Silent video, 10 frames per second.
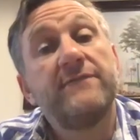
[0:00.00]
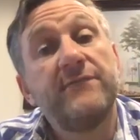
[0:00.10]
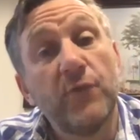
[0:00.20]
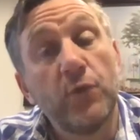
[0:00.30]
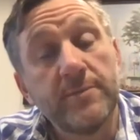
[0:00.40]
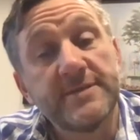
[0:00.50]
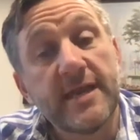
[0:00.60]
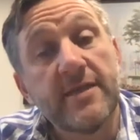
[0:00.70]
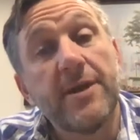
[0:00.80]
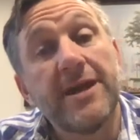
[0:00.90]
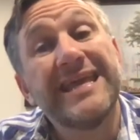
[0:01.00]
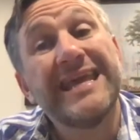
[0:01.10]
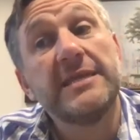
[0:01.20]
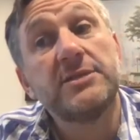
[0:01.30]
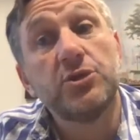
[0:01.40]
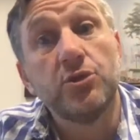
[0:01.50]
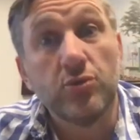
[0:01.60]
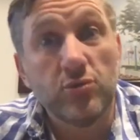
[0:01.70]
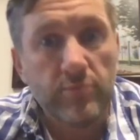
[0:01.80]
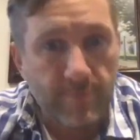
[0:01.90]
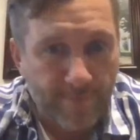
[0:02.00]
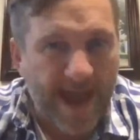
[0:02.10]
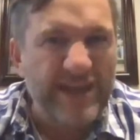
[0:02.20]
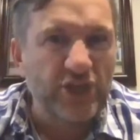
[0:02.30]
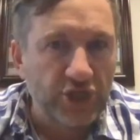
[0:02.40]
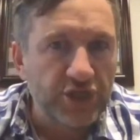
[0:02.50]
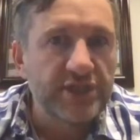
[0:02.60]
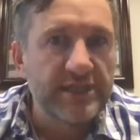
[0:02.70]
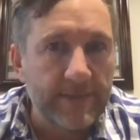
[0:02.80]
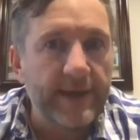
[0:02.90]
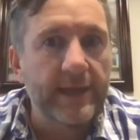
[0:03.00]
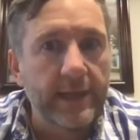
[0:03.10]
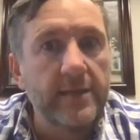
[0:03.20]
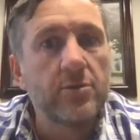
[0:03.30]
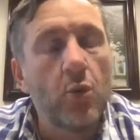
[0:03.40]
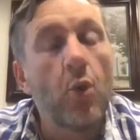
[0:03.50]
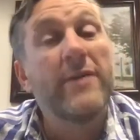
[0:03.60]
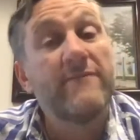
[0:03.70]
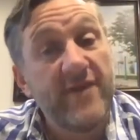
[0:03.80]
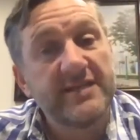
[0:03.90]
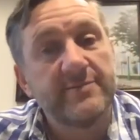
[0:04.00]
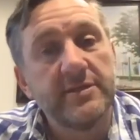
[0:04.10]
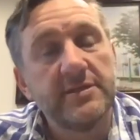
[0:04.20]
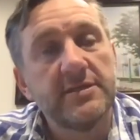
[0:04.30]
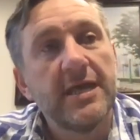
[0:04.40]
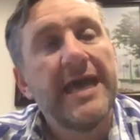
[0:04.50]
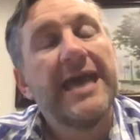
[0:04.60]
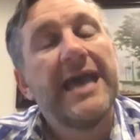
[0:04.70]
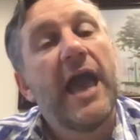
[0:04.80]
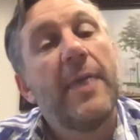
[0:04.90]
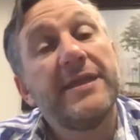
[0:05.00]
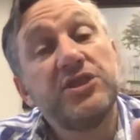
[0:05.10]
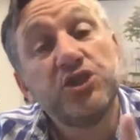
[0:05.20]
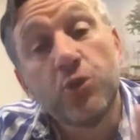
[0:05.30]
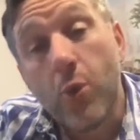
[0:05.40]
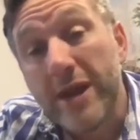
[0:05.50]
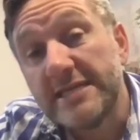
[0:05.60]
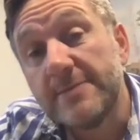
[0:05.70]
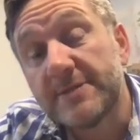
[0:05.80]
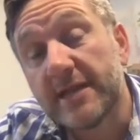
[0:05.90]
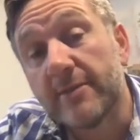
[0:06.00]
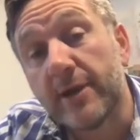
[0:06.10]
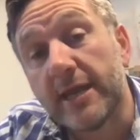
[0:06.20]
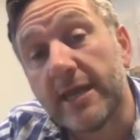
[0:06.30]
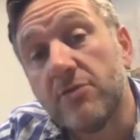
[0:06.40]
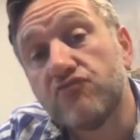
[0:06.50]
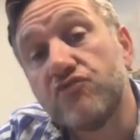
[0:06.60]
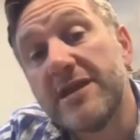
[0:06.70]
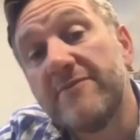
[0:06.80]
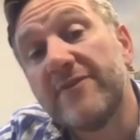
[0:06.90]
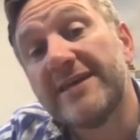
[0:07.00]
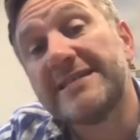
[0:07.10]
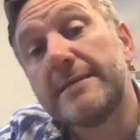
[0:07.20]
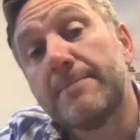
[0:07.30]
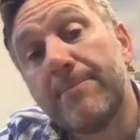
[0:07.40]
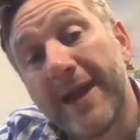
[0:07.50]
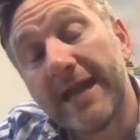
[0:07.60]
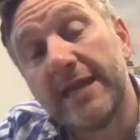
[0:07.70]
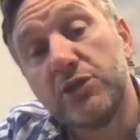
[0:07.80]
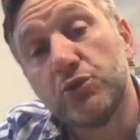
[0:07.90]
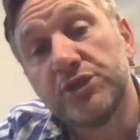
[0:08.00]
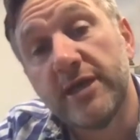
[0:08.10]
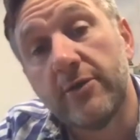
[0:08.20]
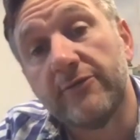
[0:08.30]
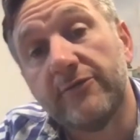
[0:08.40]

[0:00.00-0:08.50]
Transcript: 40% of the money into pensions typically, or investments, and then 20% of the money reinvesting back in yourself.